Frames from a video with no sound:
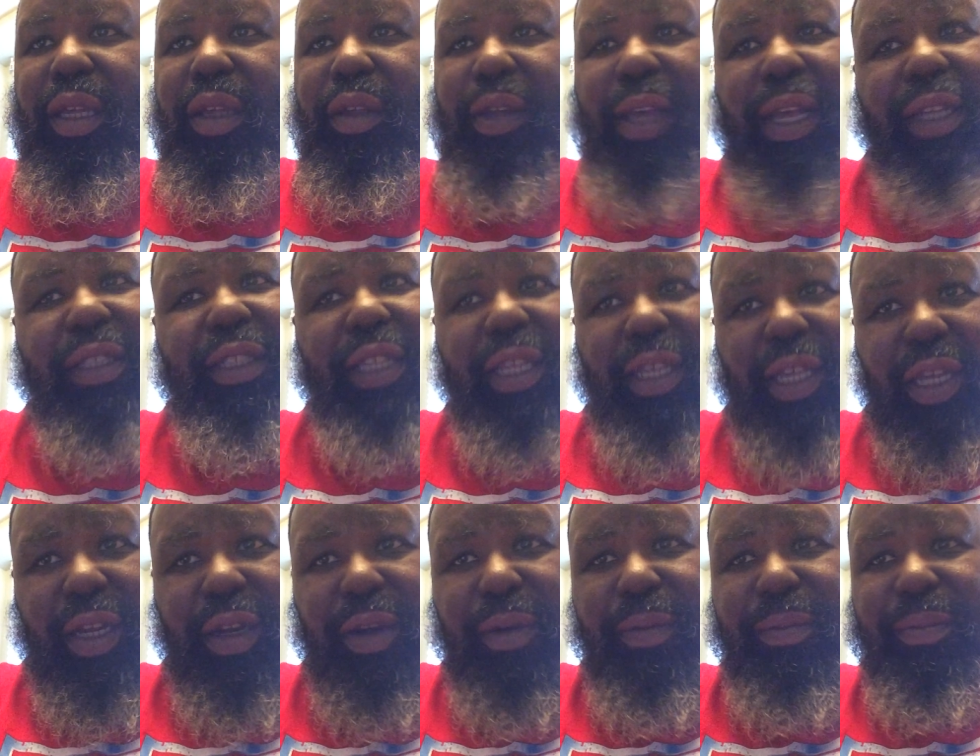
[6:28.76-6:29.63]
You guys take
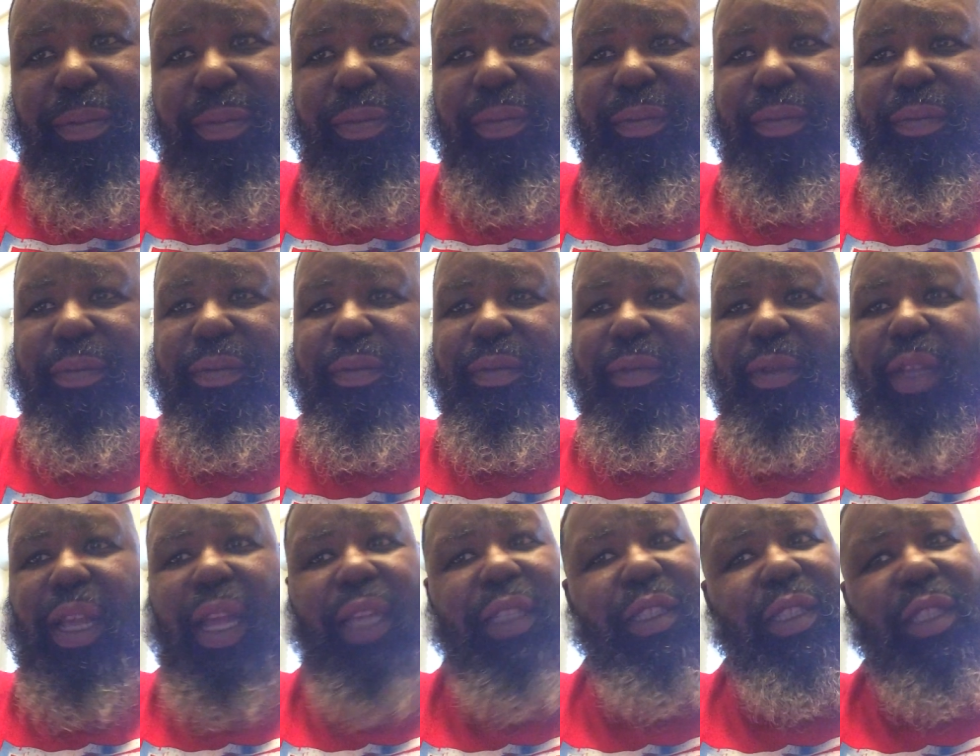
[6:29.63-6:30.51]
care.
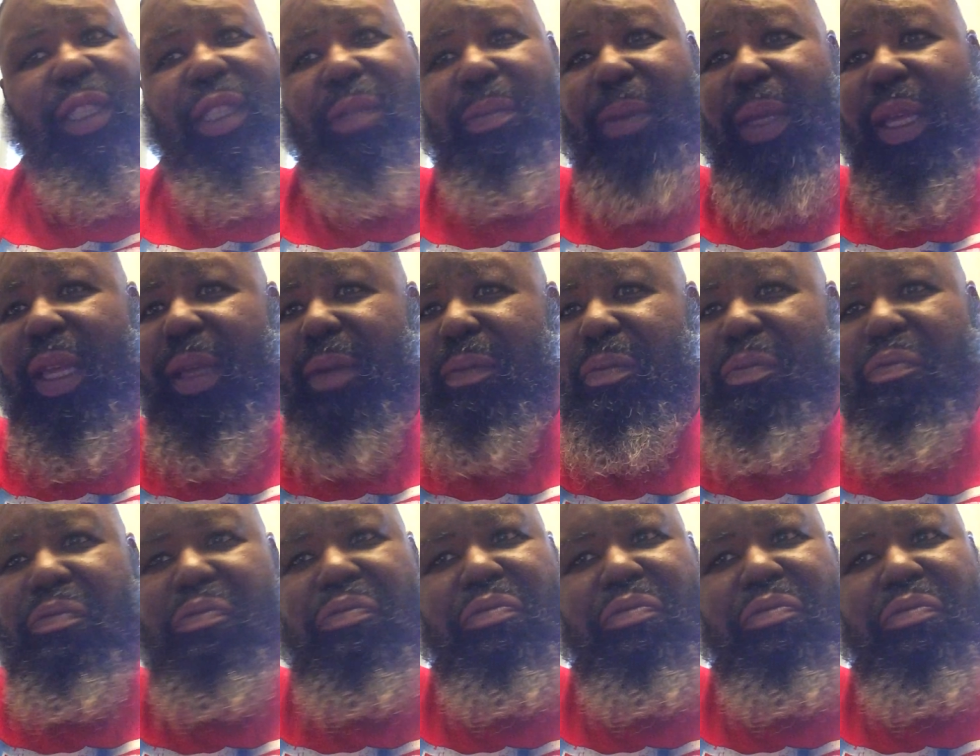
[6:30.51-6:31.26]
That's just me